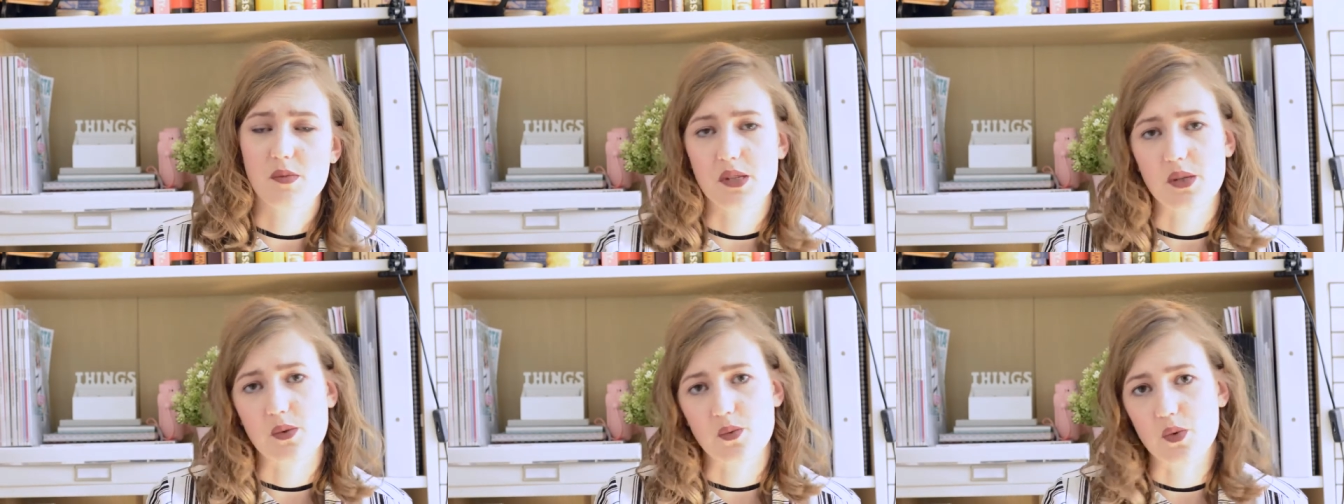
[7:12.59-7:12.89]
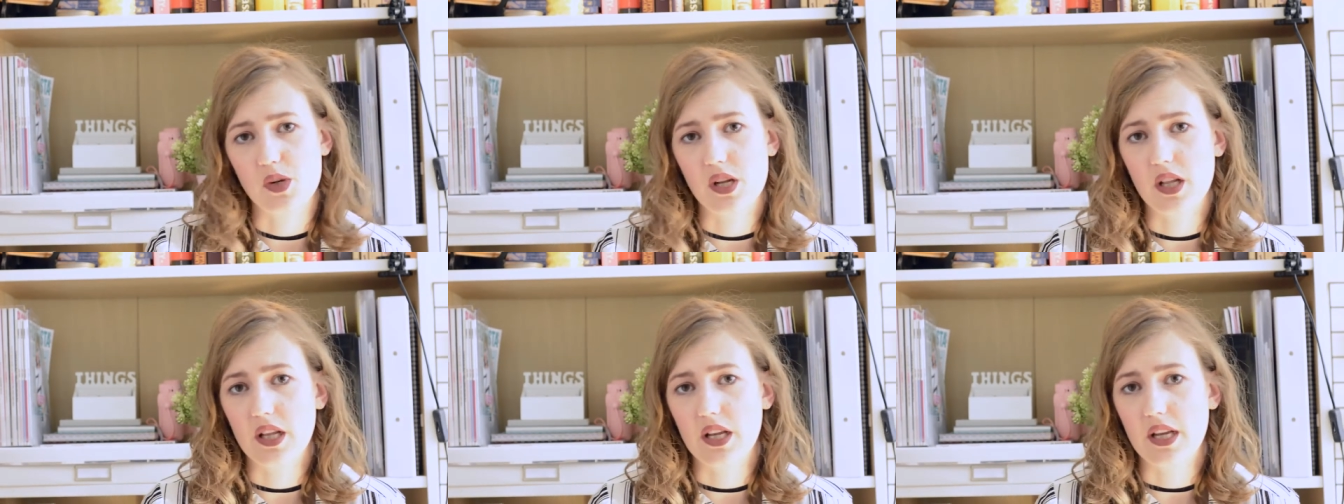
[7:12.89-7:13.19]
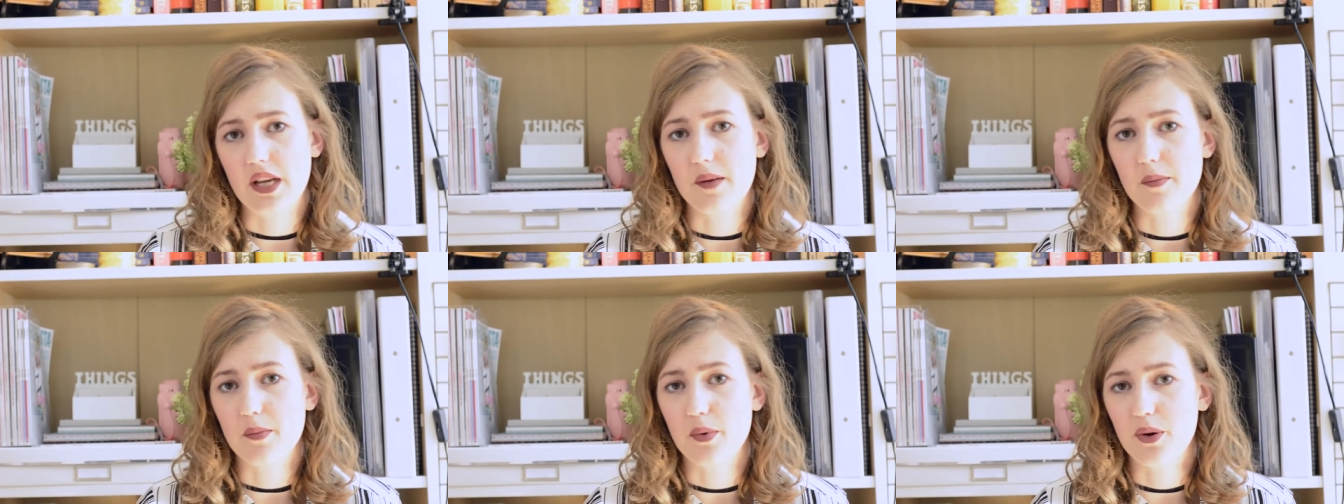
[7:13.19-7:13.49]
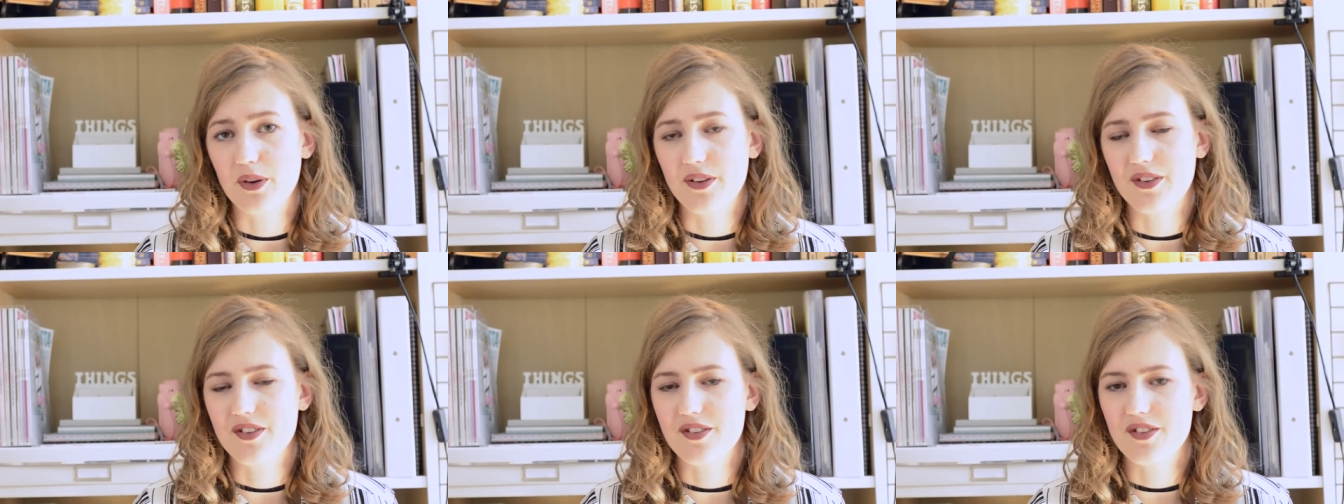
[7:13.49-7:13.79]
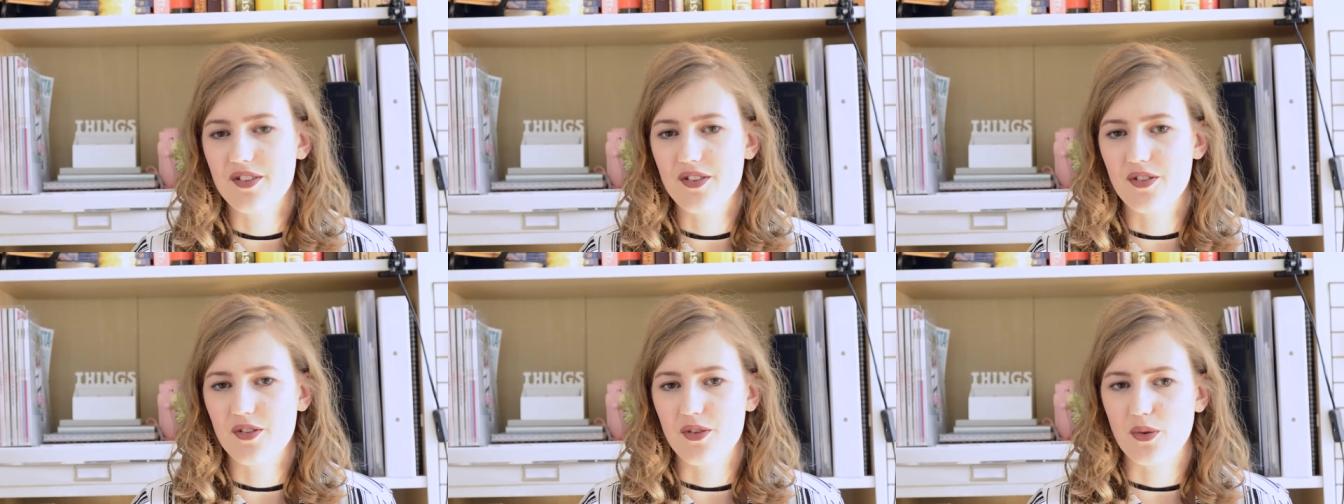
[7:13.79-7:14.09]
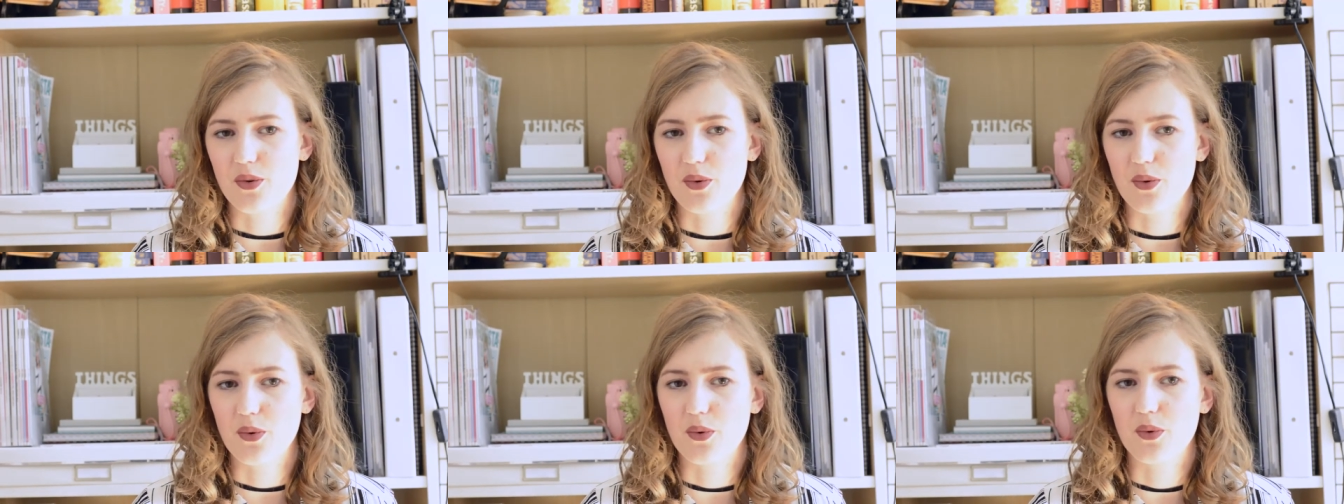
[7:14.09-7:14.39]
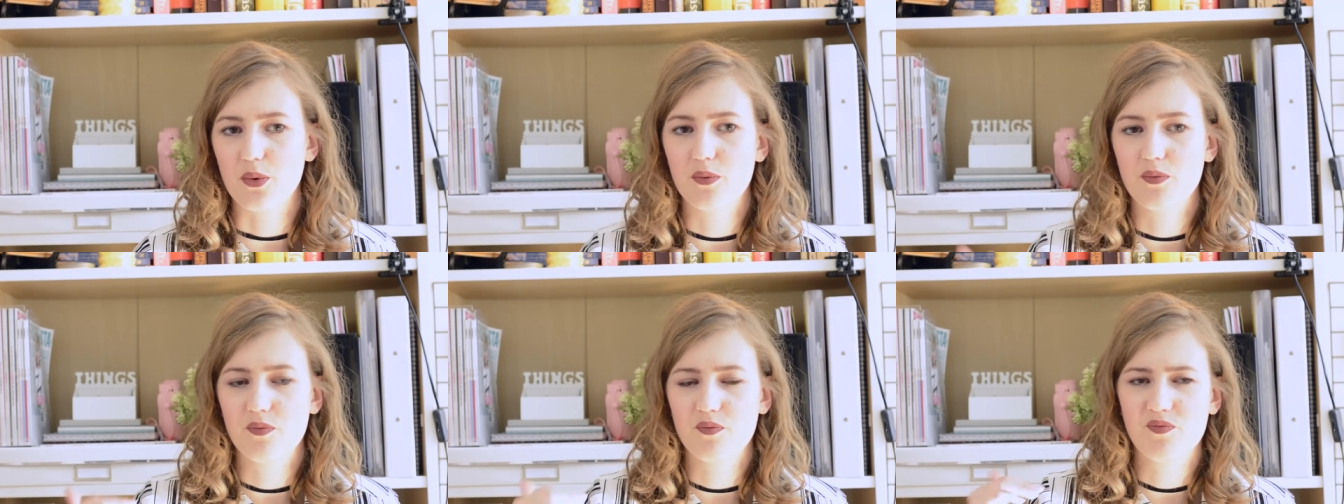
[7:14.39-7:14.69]
It's really important to,
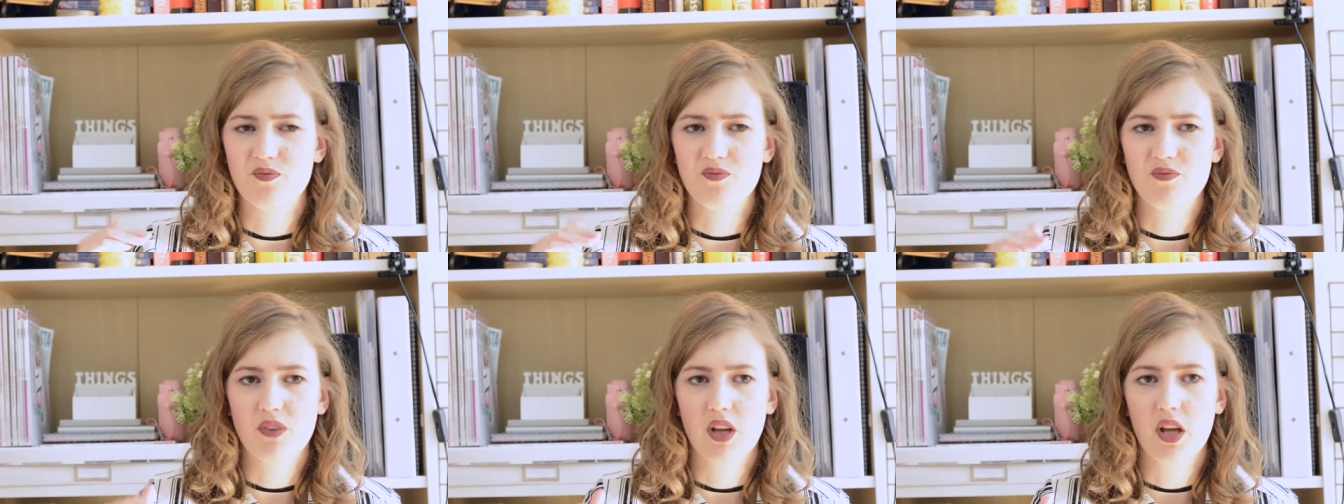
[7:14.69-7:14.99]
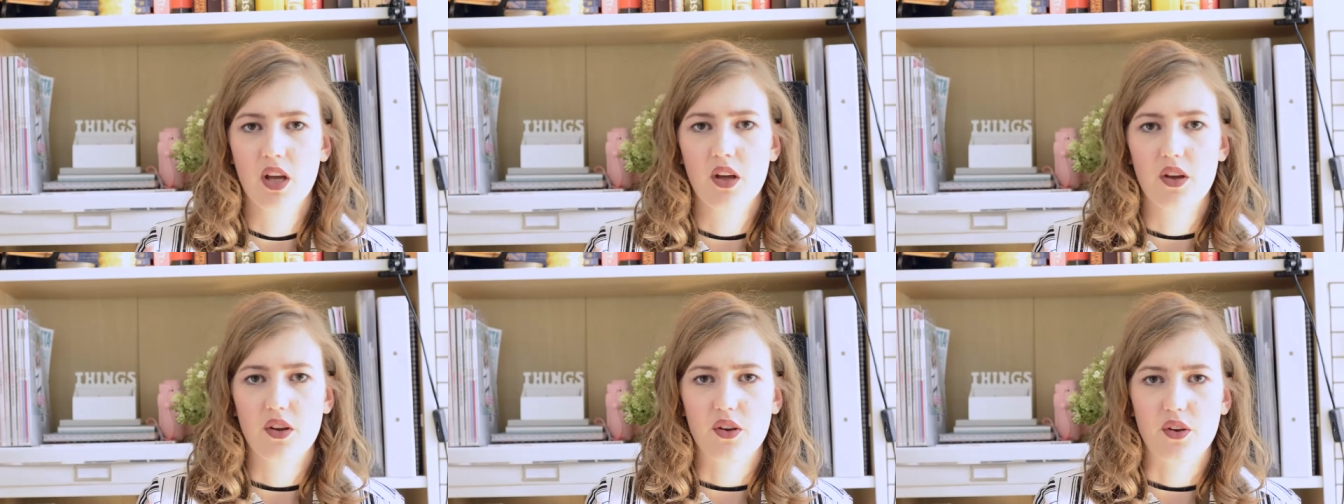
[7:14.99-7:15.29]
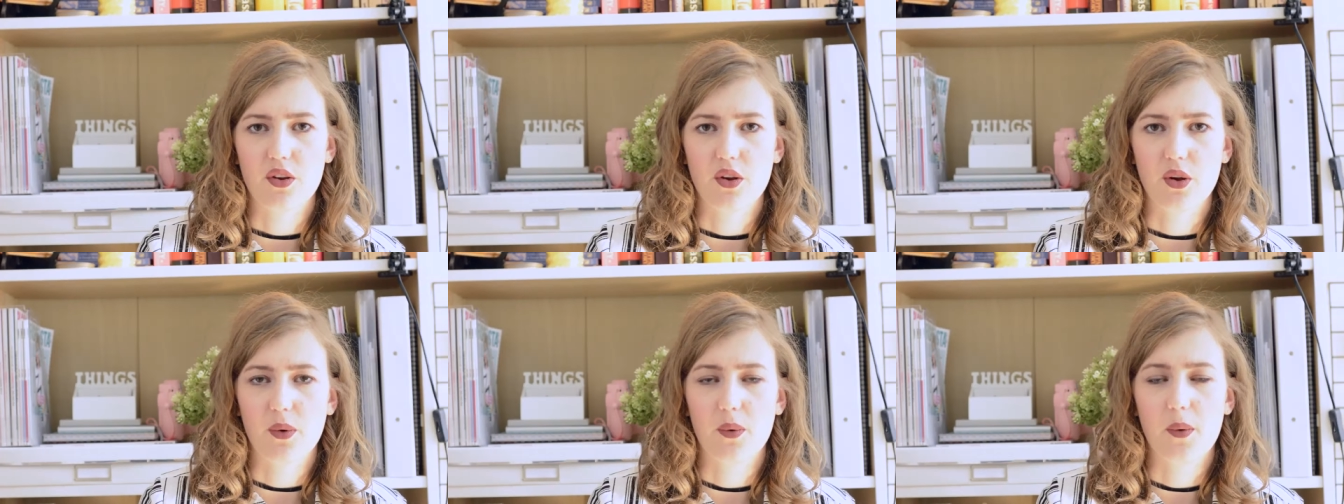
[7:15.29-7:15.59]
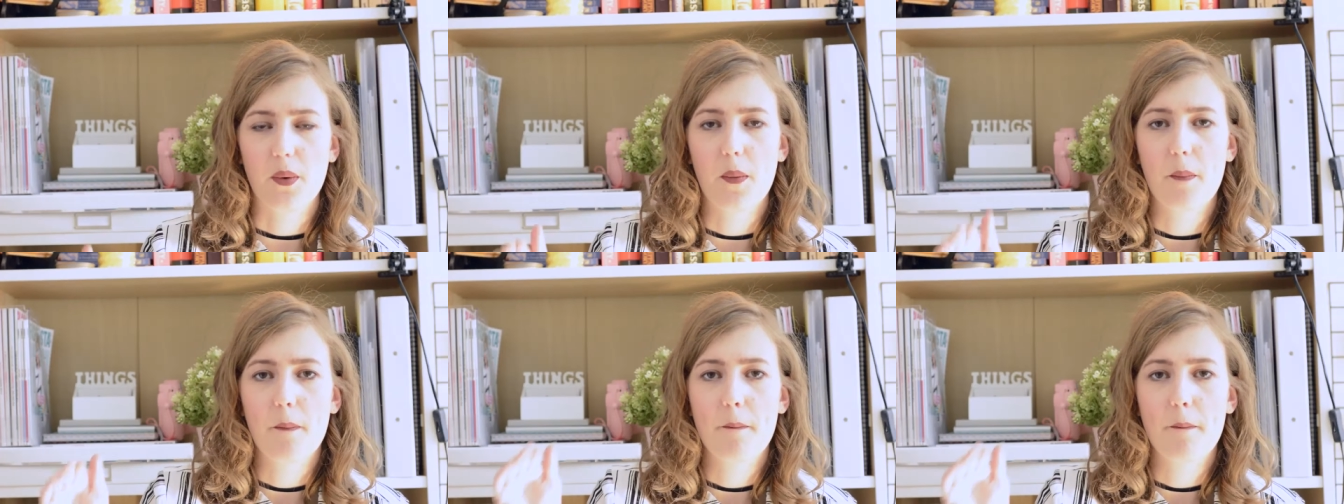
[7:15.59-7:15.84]
you know,